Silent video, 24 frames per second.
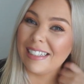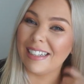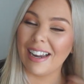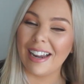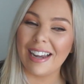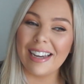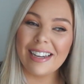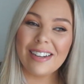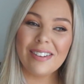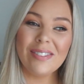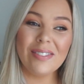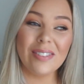
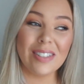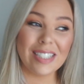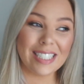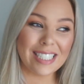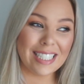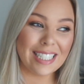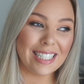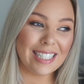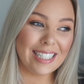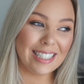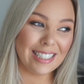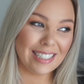like
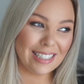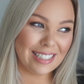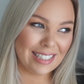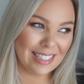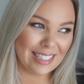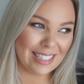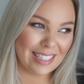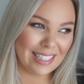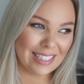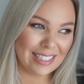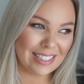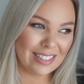
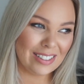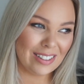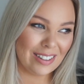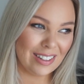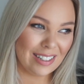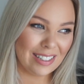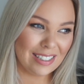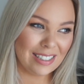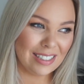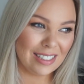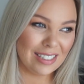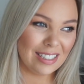ridiculously
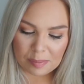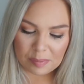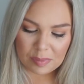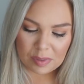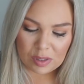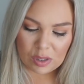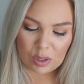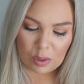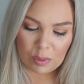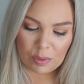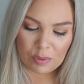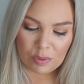excited.
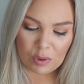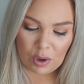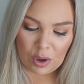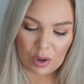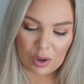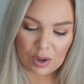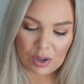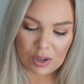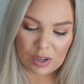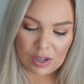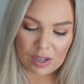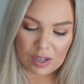So we've
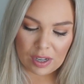got